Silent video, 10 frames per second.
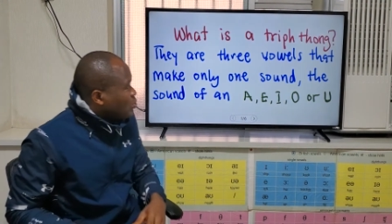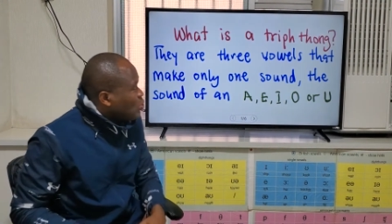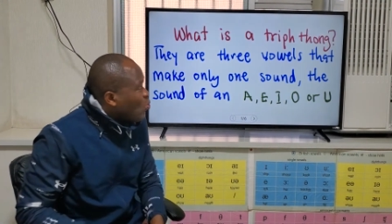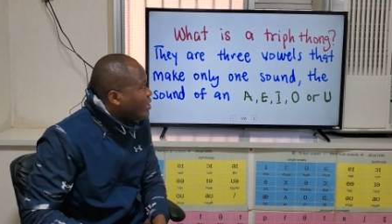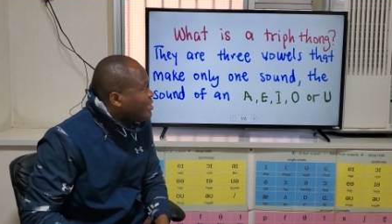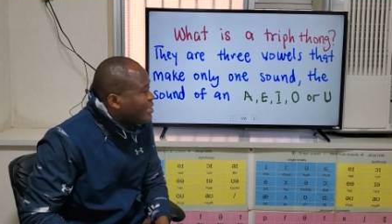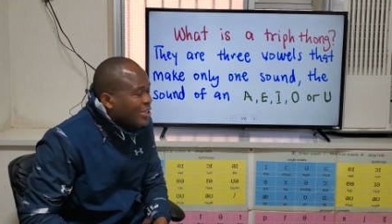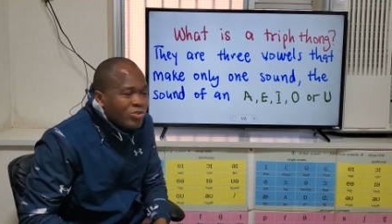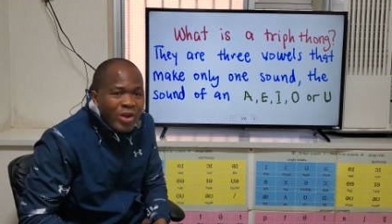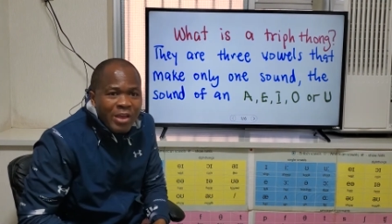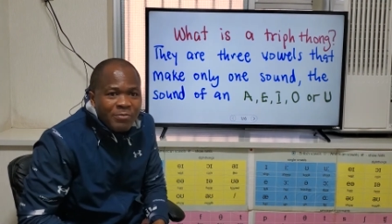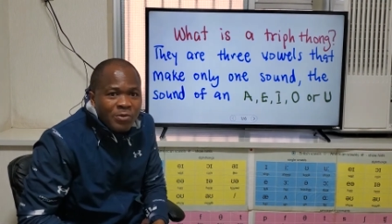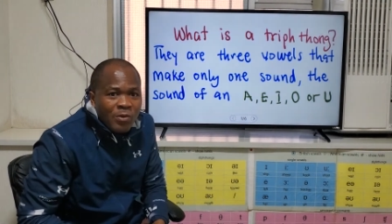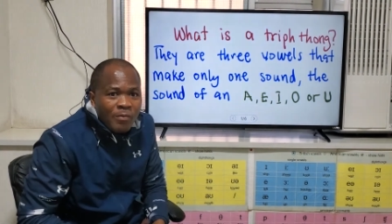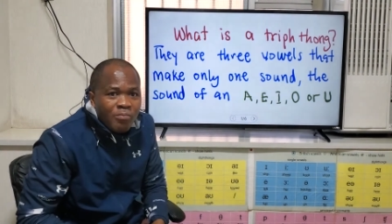So what is a
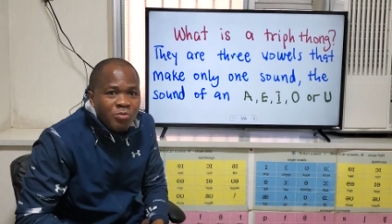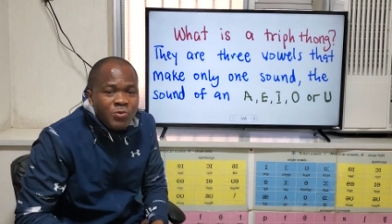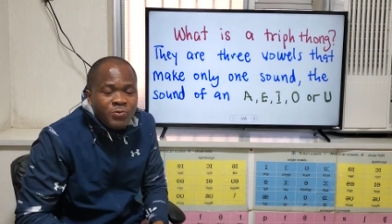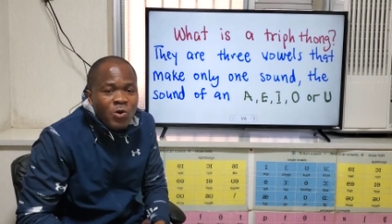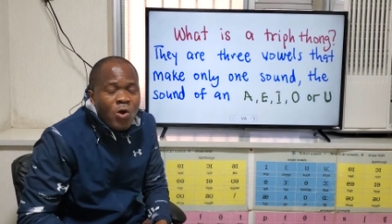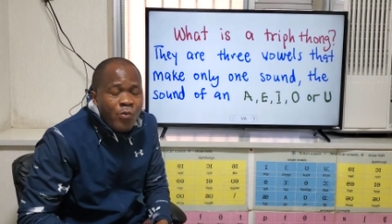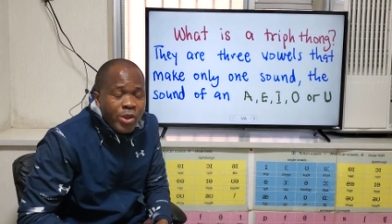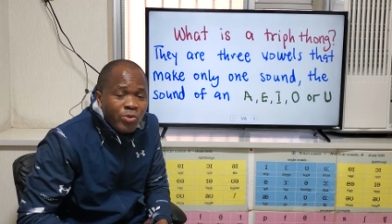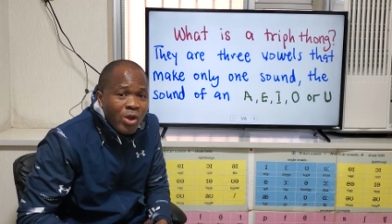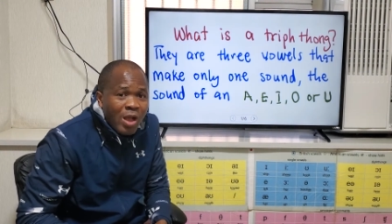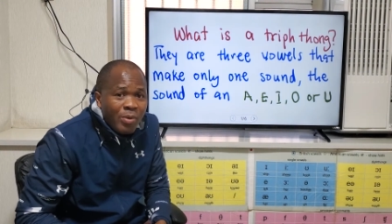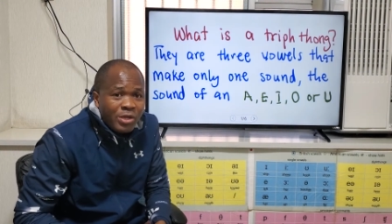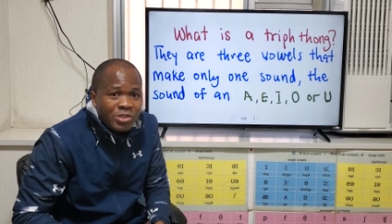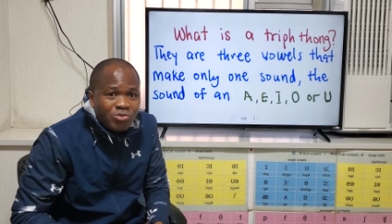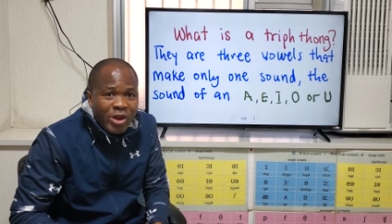triphthong? Before we talk about
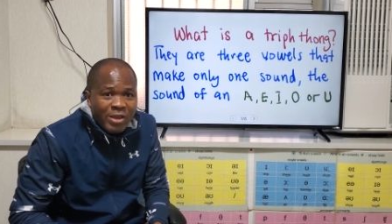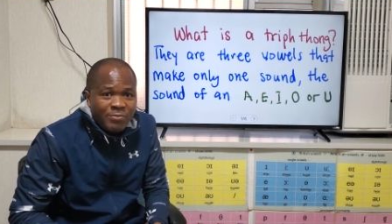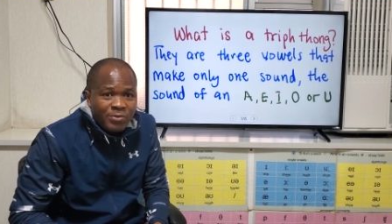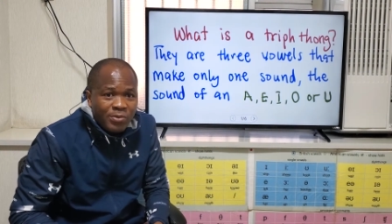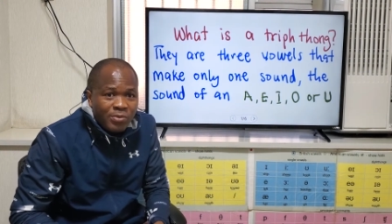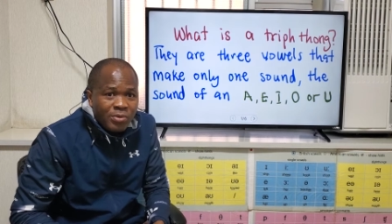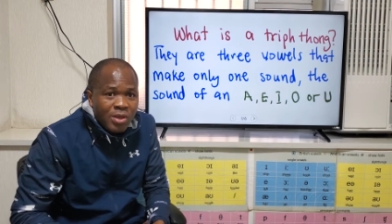a triphthong,